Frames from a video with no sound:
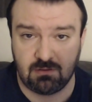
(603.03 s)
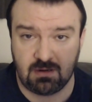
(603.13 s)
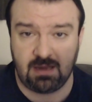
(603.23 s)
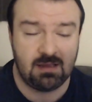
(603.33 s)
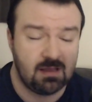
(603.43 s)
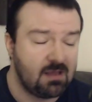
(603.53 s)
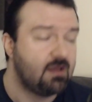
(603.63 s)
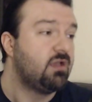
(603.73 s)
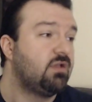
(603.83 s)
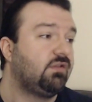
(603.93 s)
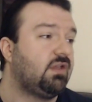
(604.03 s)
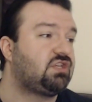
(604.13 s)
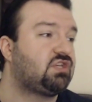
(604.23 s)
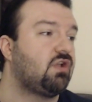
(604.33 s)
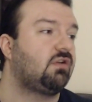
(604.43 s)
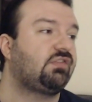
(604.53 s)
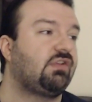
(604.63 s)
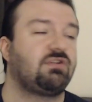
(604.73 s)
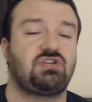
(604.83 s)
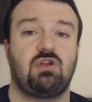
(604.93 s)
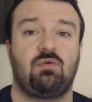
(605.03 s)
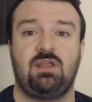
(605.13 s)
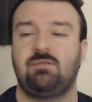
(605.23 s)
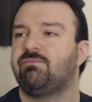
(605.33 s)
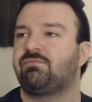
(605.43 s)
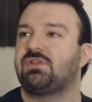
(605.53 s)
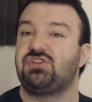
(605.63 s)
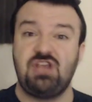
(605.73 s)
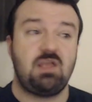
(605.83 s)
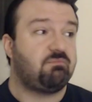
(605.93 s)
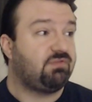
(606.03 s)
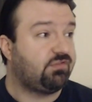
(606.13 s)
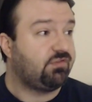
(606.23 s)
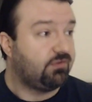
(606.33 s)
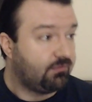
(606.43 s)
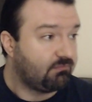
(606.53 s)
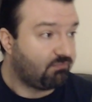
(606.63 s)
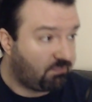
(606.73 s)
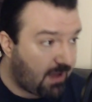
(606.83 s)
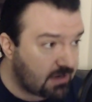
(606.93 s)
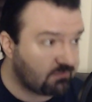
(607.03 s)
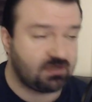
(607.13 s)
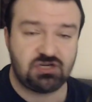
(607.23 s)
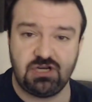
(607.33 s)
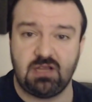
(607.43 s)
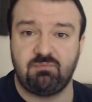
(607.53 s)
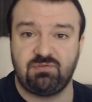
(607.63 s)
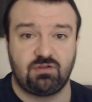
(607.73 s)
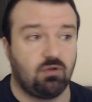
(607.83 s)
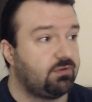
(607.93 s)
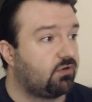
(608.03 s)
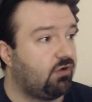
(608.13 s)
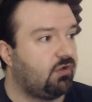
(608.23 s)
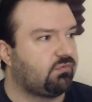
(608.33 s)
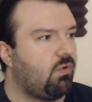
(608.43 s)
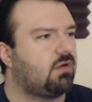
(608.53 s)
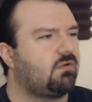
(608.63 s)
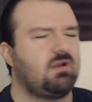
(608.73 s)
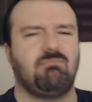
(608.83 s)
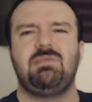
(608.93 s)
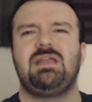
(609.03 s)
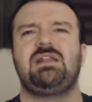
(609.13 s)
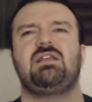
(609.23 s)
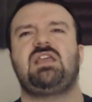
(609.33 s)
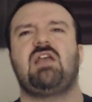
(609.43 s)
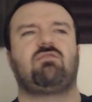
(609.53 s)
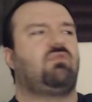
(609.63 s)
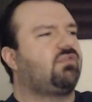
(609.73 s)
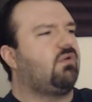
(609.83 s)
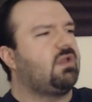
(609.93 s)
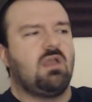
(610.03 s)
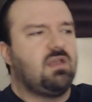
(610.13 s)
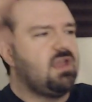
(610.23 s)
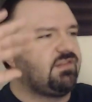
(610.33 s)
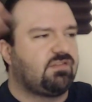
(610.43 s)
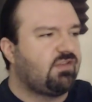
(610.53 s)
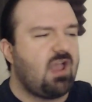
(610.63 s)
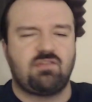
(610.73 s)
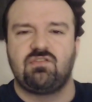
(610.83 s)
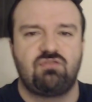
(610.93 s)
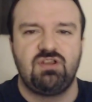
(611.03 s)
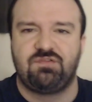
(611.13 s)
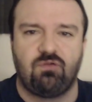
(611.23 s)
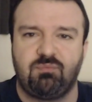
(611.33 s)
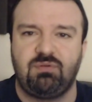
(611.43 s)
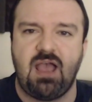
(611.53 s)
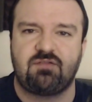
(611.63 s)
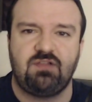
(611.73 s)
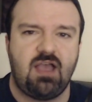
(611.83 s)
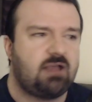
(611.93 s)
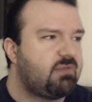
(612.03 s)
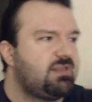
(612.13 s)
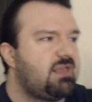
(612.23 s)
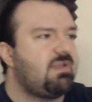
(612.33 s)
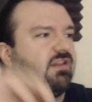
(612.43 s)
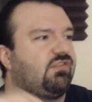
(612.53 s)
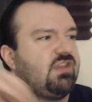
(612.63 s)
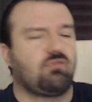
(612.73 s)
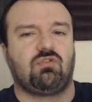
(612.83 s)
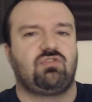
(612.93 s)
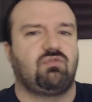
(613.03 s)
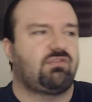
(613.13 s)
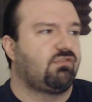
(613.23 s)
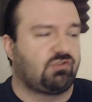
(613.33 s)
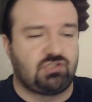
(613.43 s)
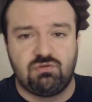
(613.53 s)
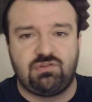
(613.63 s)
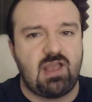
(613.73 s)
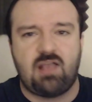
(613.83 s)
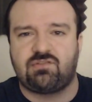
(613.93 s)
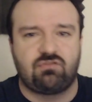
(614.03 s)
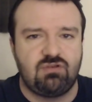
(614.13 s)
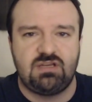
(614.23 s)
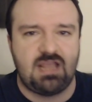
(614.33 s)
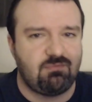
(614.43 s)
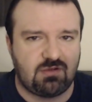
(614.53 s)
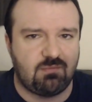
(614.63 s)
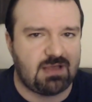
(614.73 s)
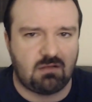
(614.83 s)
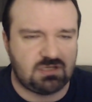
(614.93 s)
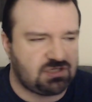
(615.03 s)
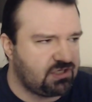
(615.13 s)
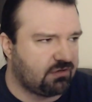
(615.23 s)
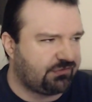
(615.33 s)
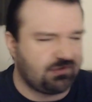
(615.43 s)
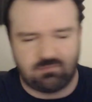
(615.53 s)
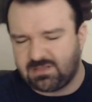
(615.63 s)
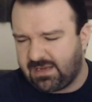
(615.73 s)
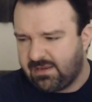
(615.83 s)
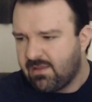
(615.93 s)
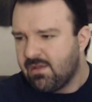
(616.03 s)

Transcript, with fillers: All right, it starts showing ships, pirate ships going across water, and immediately everyone's going, "It's Assassin's Creed 4 Black Flag." Maybe they made a sequel to it, so there's two Assassin's Creed games coming out this year or something.